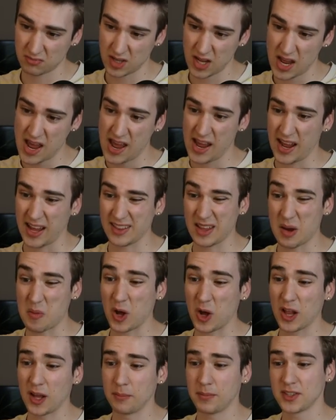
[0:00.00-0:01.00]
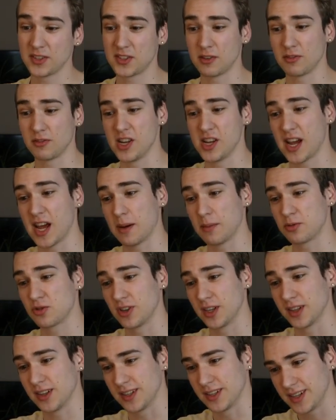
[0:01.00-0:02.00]
And then while I'm busy
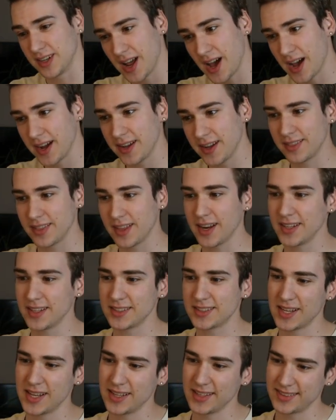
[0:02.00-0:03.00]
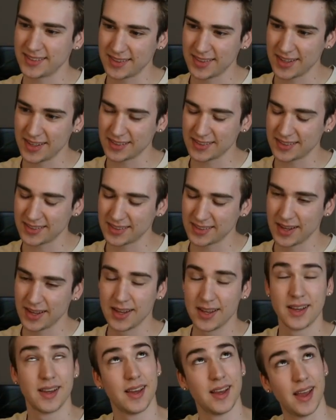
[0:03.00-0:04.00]
recapturing the knight, then he takes this,
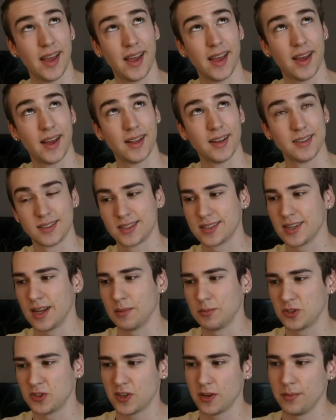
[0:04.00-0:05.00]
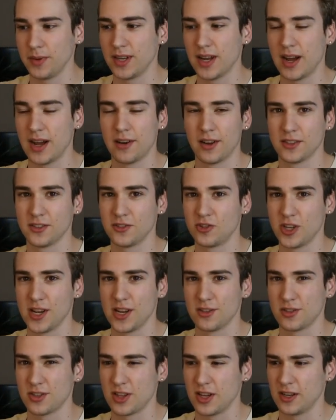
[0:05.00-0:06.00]
and I'm just going to be down in
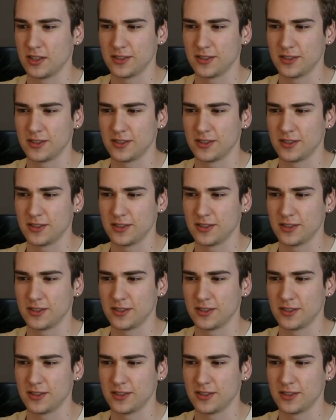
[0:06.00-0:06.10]
exchange there.